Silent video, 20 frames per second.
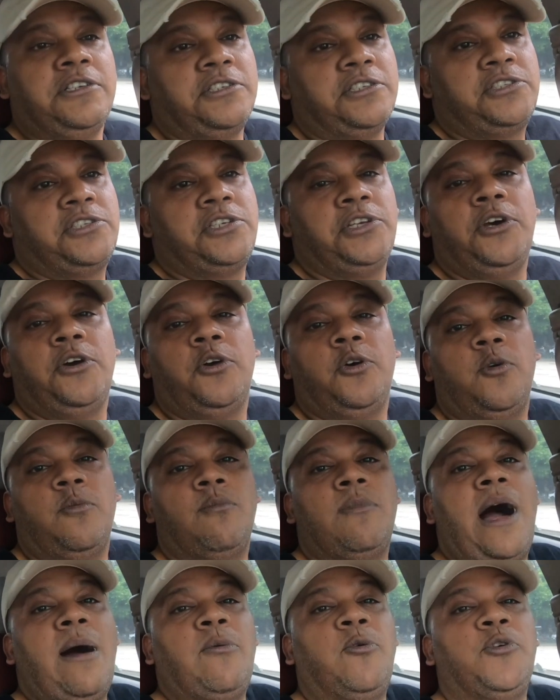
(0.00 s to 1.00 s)
So
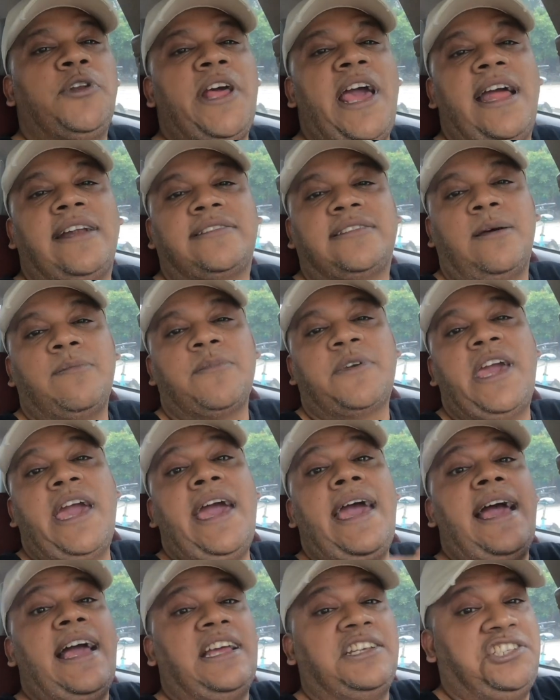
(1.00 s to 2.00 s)
Mamoon had some
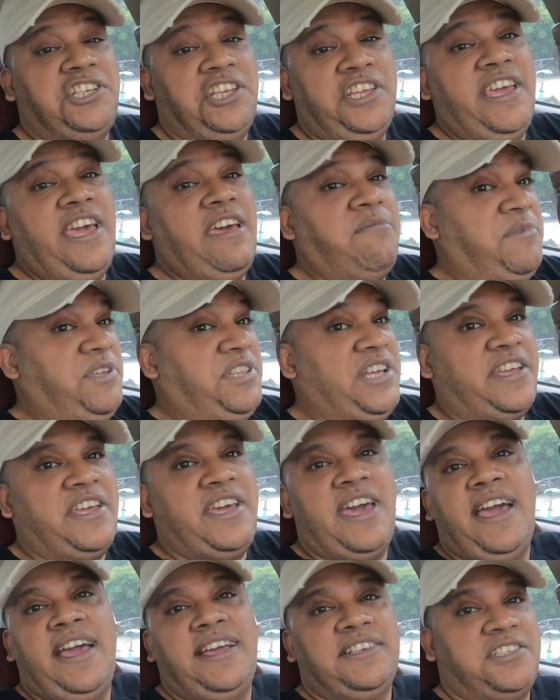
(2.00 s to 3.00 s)
cash, he gave me the
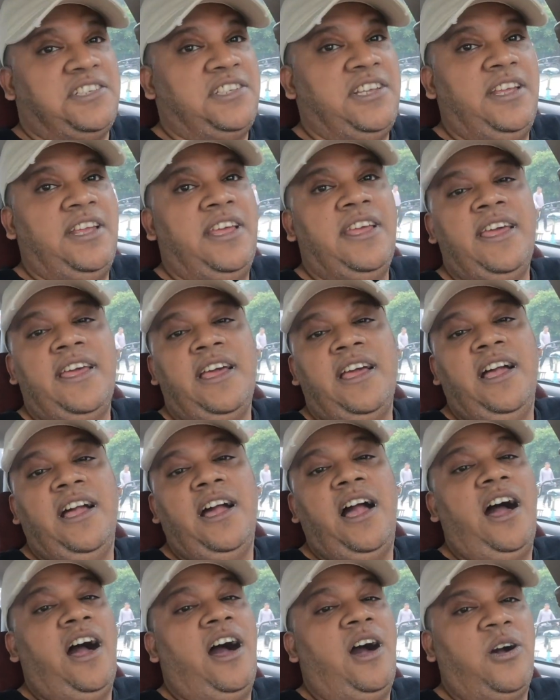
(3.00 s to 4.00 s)
cash.
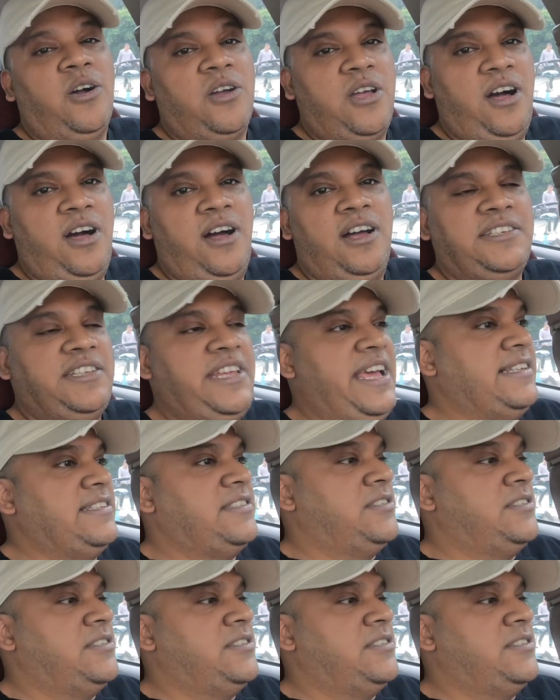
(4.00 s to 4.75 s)
Oh god, yes.